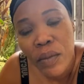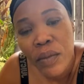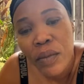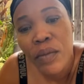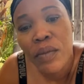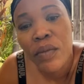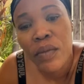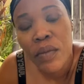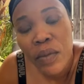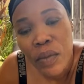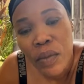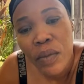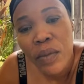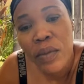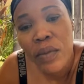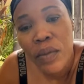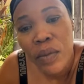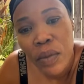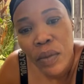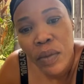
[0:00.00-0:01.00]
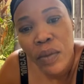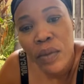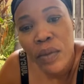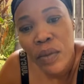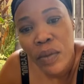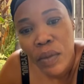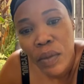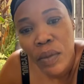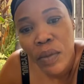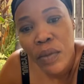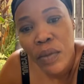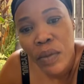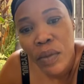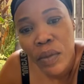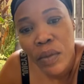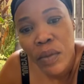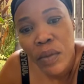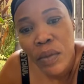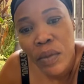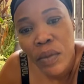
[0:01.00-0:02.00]

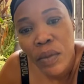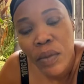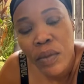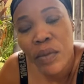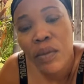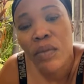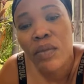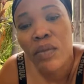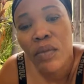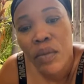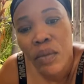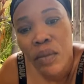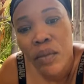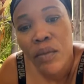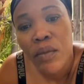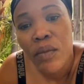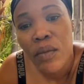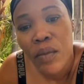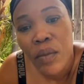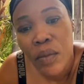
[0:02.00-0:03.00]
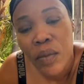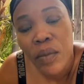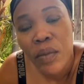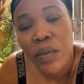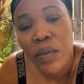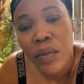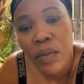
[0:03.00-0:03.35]
(not speaking)